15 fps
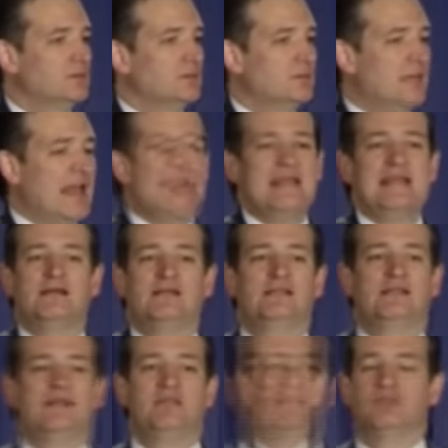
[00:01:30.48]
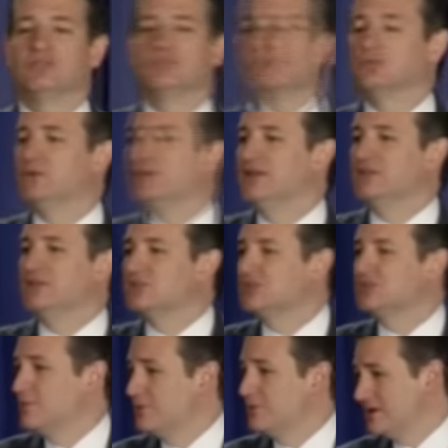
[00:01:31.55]
any allegiance to religious
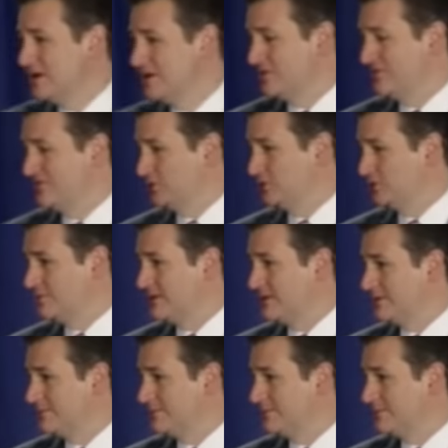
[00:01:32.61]
liberty under the First Amendment.